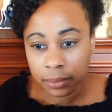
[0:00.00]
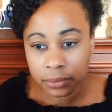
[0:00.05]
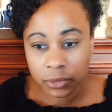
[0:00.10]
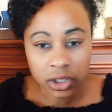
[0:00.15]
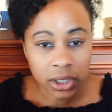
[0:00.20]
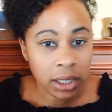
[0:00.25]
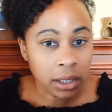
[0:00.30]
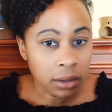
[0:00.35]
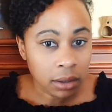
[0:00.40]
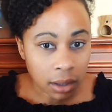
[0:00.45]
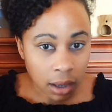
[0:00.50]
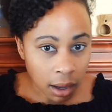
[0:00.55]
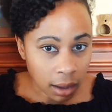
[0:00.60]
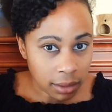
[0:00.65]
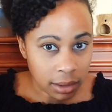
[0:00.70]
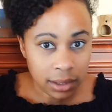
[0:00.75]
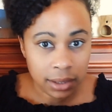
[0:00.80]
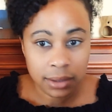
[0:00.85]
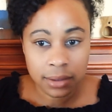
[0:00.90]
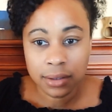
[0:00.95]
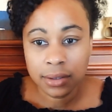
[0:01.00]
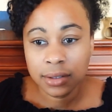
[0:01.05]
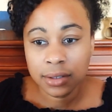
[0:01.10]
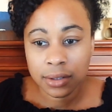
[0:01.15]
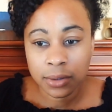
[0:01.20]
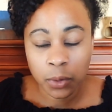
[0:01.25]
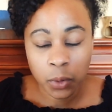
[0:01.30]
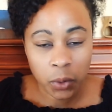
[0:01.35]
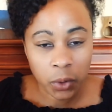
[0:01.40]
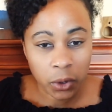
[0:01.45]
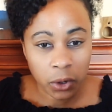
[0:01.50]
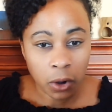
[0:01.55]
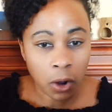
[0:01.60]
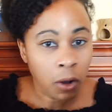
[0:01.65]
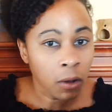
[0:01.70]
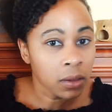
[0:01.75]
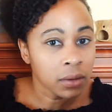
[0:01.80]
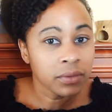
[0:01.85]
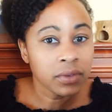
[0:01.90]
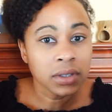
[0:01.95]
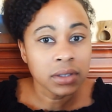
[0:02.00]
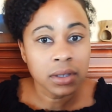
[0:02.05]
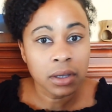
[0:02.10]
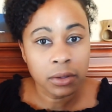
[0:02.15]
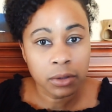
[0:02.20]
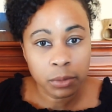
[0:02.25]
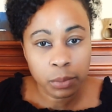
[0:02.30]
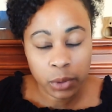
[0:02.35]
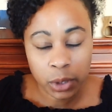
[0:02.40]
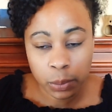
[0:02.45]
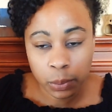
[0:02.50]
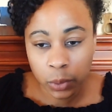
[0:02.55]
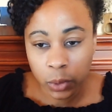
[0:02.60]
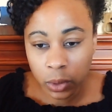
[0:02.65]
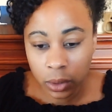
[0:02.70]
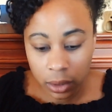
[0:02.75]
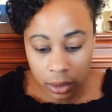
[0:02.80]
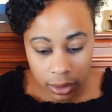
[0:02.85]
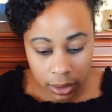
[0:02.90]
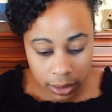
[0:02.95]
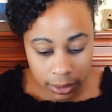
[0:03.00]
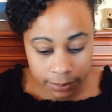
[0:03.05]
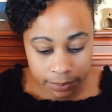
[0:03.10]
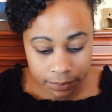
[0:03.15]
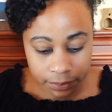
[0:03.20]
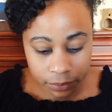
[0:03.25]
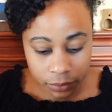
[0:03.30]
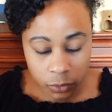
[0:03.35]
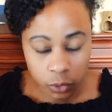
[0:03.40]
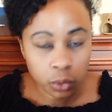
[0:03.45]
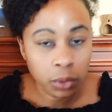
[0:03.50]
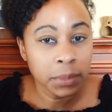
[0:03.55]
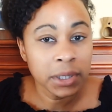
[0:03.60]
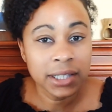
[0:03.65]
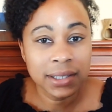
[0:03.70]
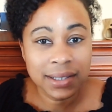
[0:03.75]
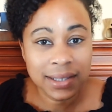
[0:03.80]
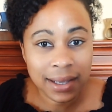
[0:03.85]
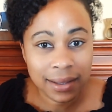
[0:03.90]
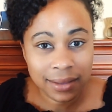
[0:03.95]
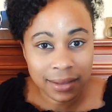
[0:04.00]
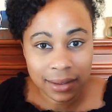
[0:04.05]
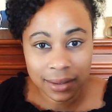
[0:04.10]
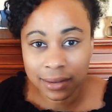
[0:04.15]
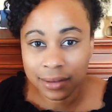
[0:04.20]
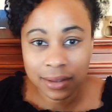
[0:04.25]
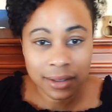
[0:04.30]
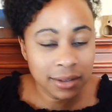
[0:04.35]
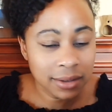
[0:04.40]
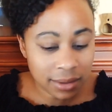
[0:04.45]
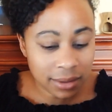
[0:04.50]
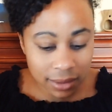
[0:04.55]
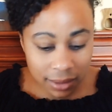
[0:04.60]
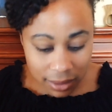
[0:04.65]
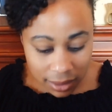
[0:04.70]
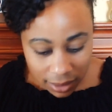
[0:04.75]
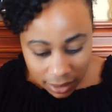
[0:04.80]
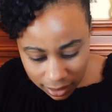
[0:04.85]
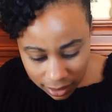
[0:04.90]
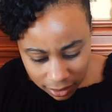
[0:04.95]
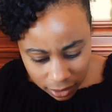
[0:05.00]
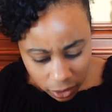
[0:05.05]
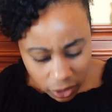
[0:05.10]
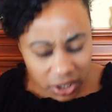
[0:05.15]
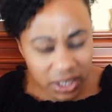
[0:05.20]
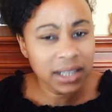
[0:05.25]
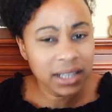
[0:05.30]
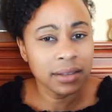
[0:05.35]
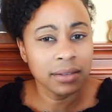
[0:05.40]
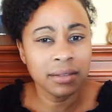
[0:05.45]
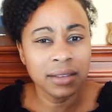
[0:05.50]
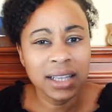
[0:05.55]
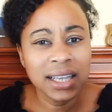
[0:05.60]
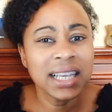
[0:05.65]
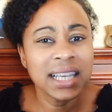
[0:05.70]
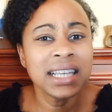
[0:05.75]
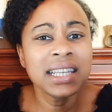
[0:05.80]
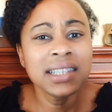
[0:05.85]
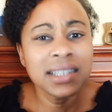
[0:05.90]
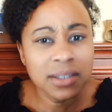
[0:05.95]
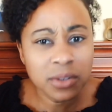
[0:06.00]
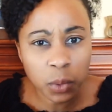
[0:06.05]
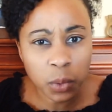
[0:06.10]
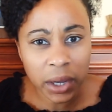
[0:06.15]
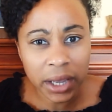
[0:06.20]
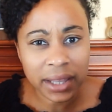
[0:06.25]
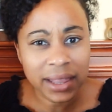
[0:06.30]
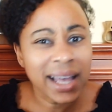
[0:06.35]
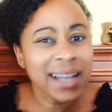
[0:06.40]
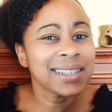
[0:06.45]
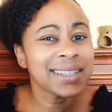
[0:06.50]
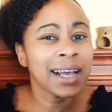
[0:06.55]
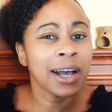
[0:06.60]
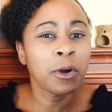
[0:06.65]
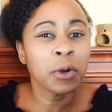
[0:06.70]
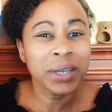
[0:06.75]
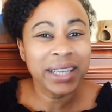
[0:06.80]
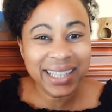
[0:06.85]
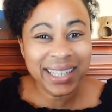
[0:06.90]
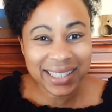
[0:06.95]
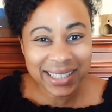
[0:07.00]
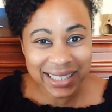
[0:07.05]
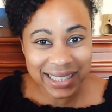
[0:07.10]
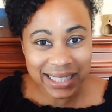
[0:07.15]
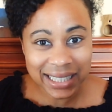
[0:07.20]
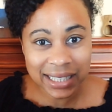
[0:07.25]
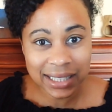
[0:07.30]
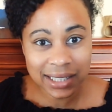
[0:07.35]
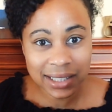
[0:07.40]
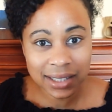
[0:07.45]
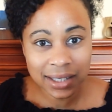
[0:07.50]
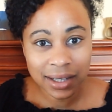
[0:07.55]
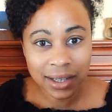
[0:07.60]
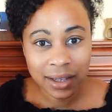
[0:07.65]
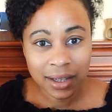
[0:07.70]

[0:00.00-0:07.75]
J.L. Collins, or all of these other people, Ramit Sethi. These are his way. That's how he did it.